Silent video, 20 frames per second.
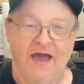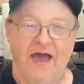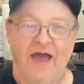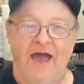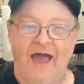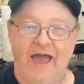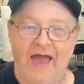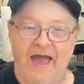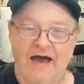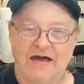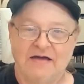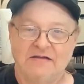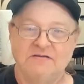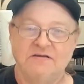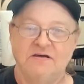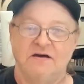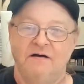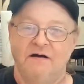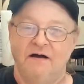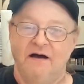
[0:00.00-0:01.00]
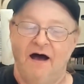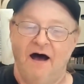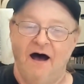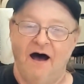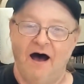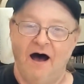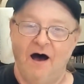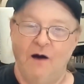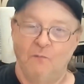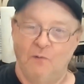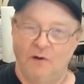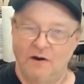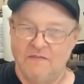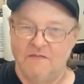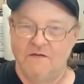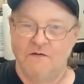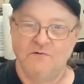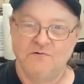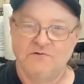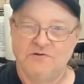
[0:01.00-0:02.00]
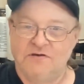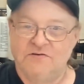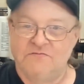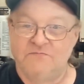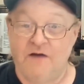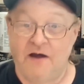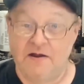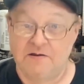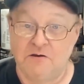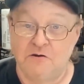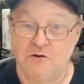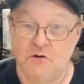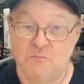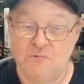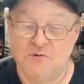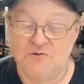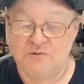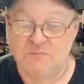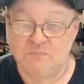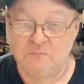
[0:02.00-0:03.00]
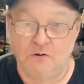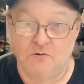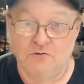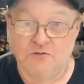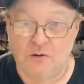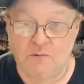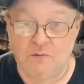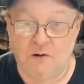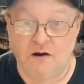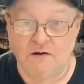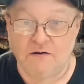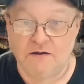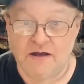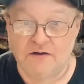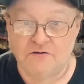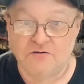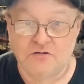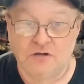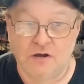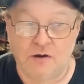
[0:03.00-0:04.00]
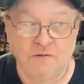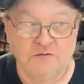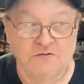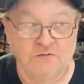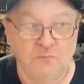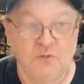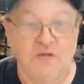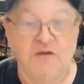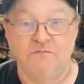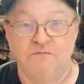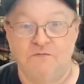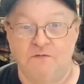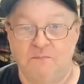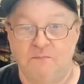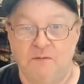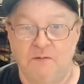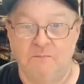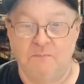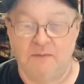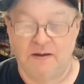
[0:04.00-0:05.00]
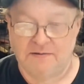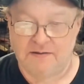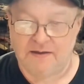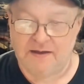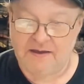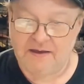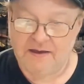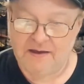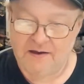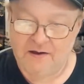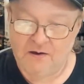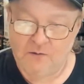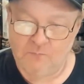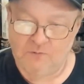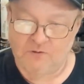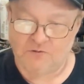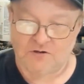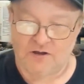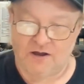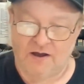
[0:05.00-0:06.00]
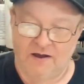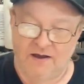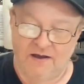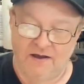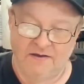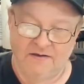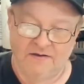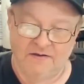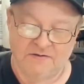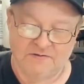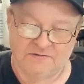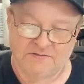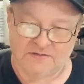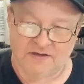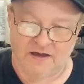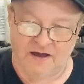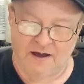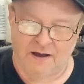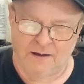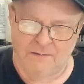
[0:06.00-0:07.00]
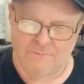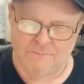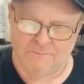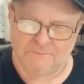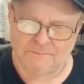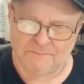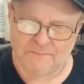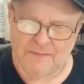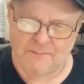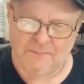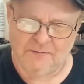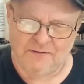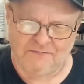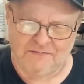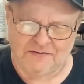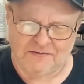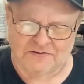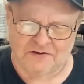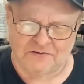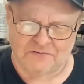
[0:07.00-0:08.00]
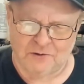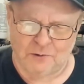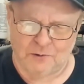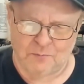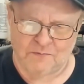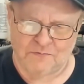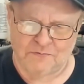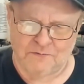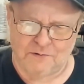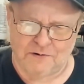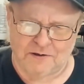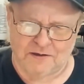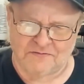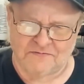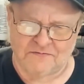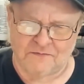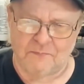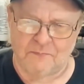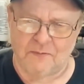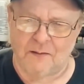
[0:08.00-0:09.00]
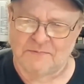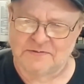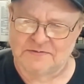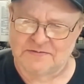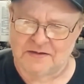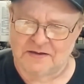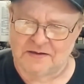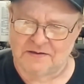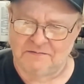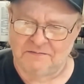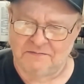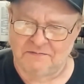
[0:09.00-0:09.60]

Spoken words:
And one of those is Finding Your Music Mojo. Our next show is a week from Monday, which is, I believe that's October 30th, if I'm not mistaken.